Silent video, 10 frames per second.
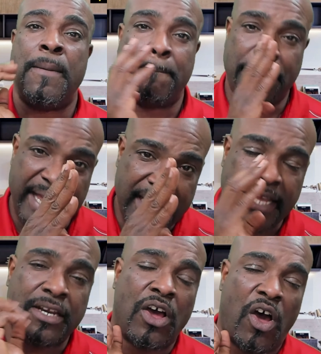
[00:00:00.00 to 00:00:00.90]
make
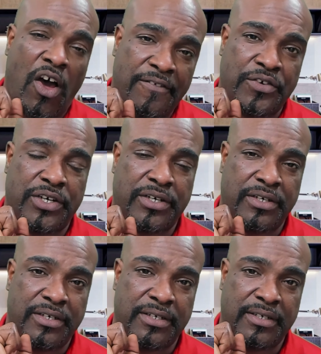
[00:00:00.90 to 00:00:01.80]
an offer,
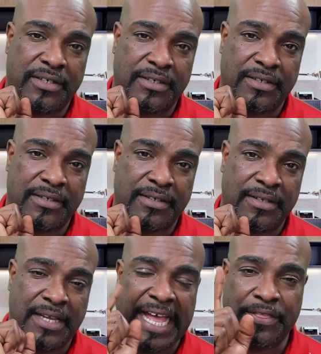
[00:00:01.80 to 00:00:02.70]

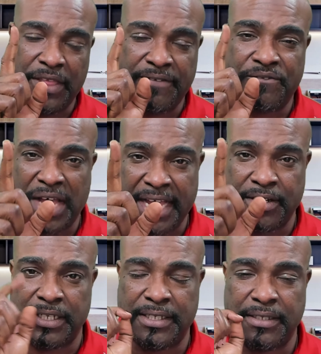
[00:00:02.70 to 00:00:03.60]
and then
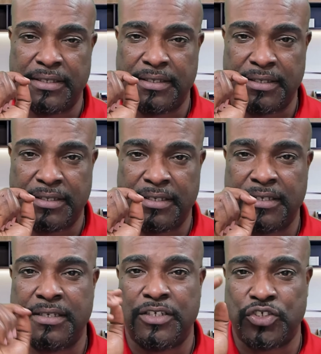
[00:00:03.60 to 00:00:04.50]
finally,
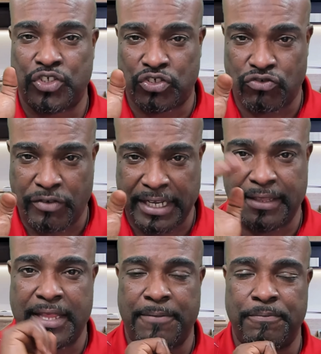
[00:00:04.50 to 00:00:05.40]
train
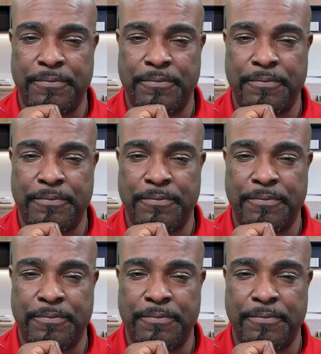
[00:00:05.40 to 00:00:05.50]
them.